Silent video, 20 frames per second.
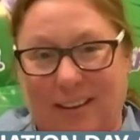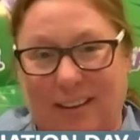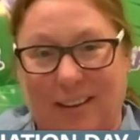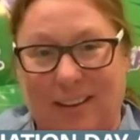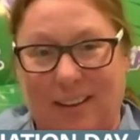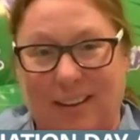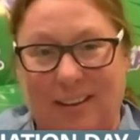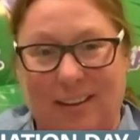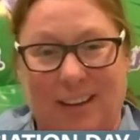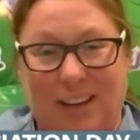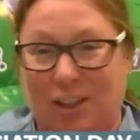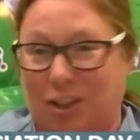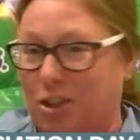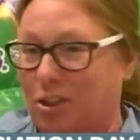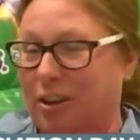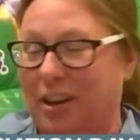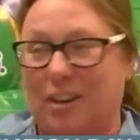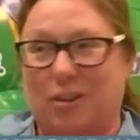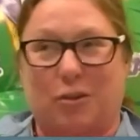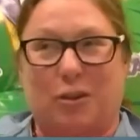in is
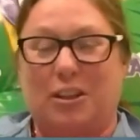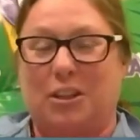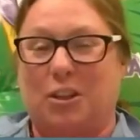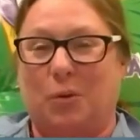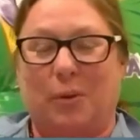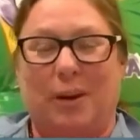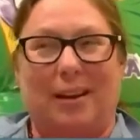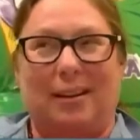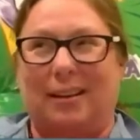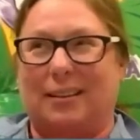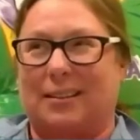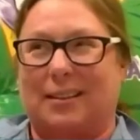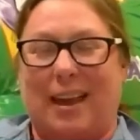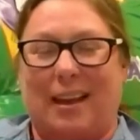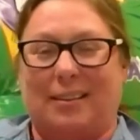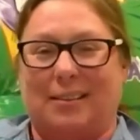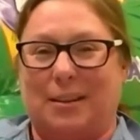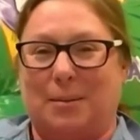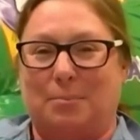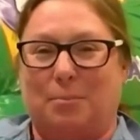your entry to win. It's
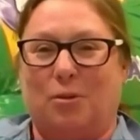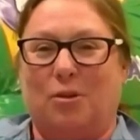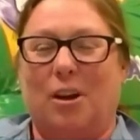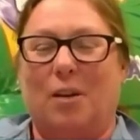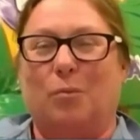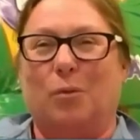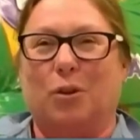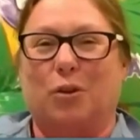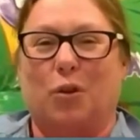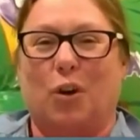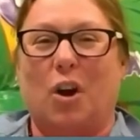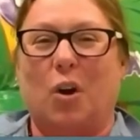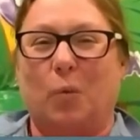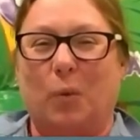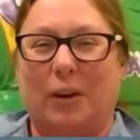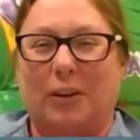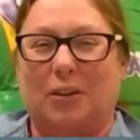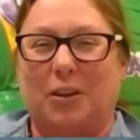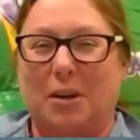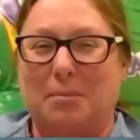that simple, and we'll draw a
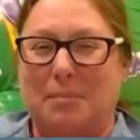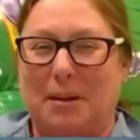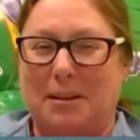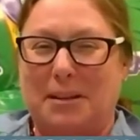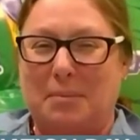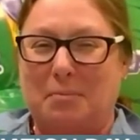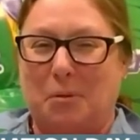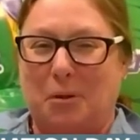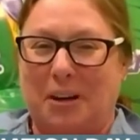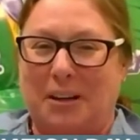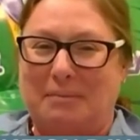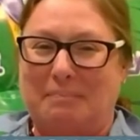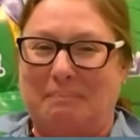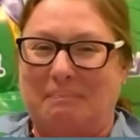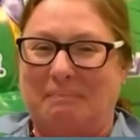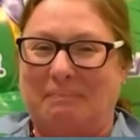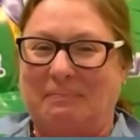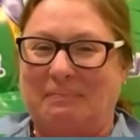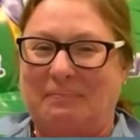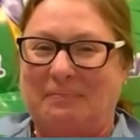winner on Monday
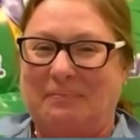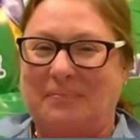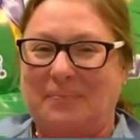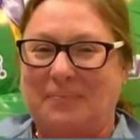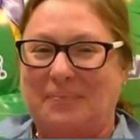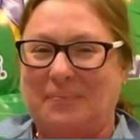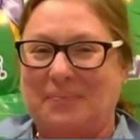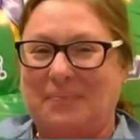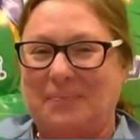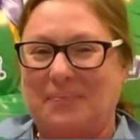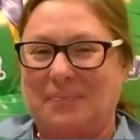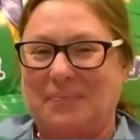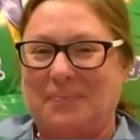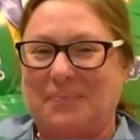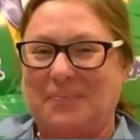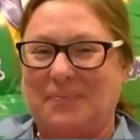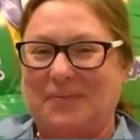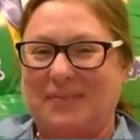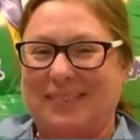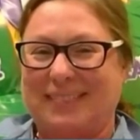morning. It's been a